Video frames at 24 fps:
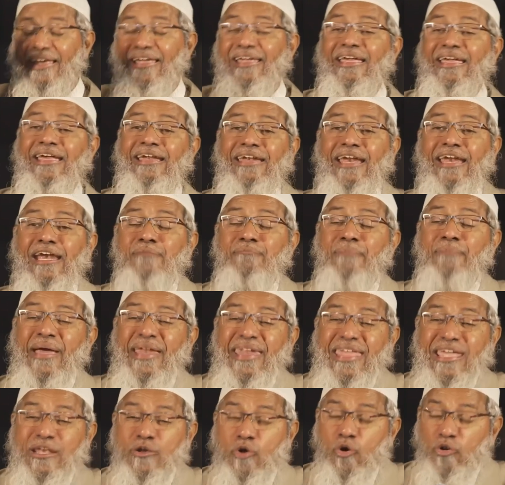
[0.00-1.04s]
He did
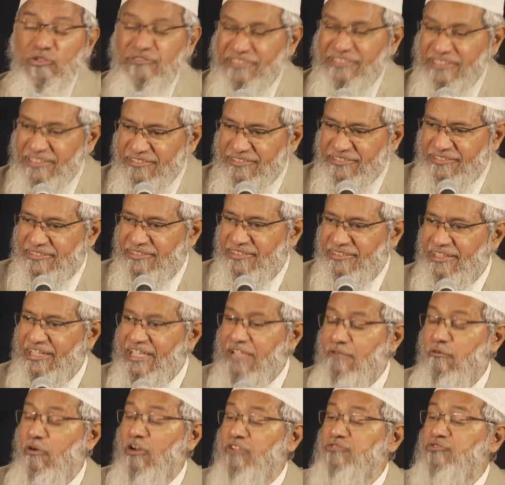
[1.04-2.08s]
many courses.
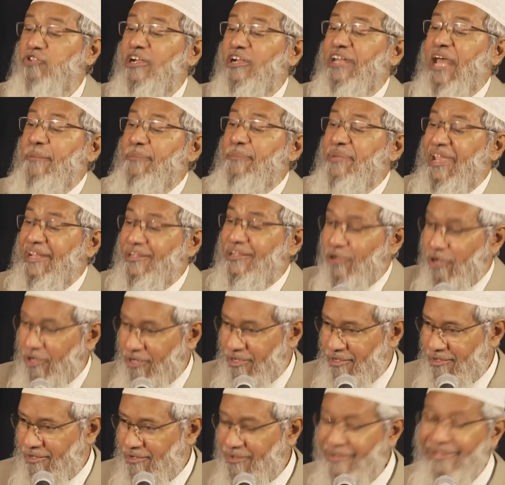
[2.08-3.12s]
He was not happy at
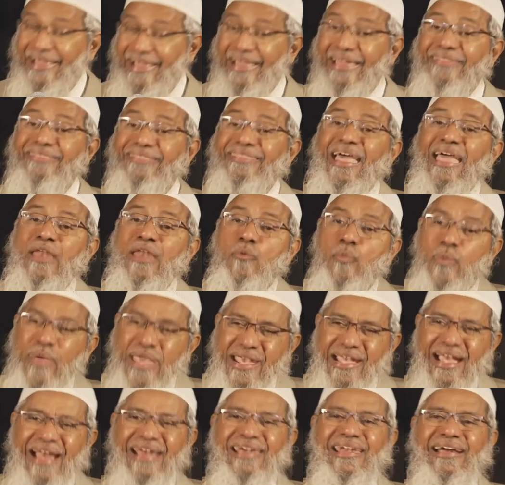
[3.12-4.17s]
all. Then
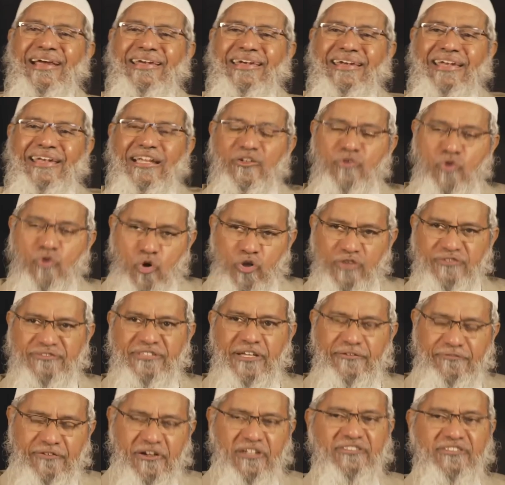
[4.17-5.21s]
we conducted the course,
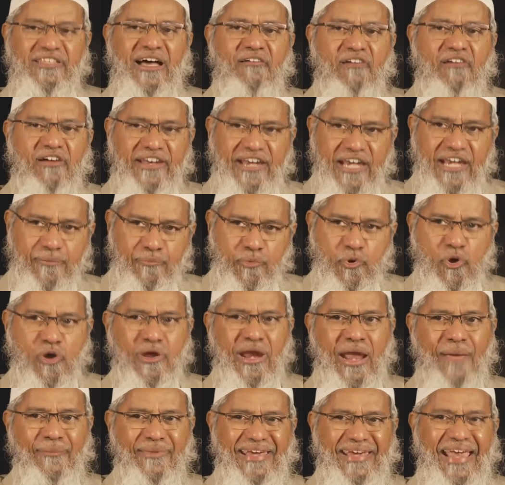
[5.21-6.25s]
the first Dawah training
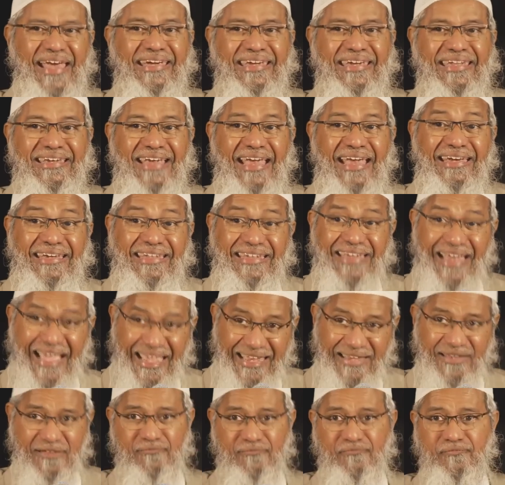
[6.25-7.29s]
program in
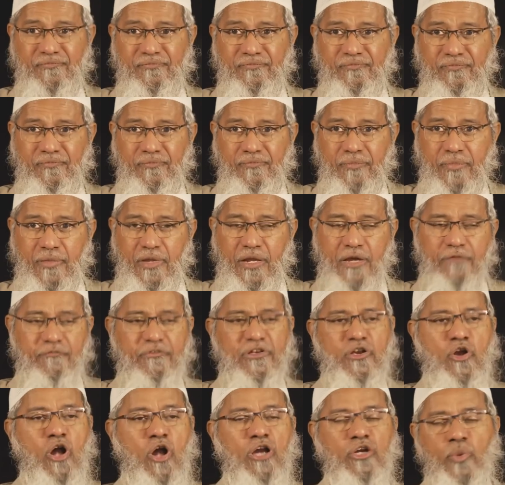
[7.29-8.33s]
1999.
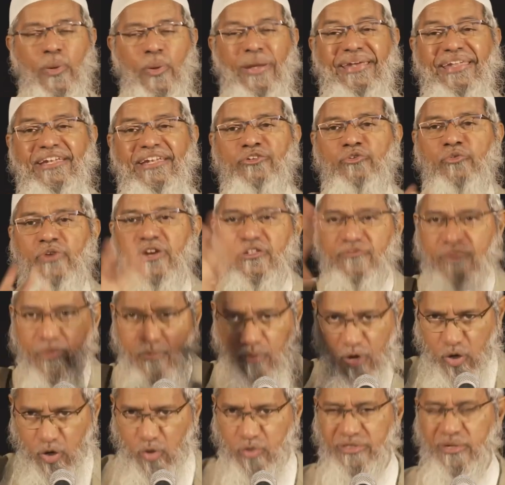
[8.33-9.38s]
We called 20 students
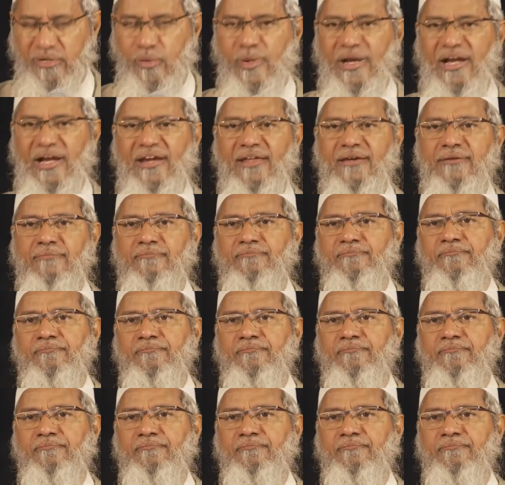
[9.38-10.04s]
from all over the world.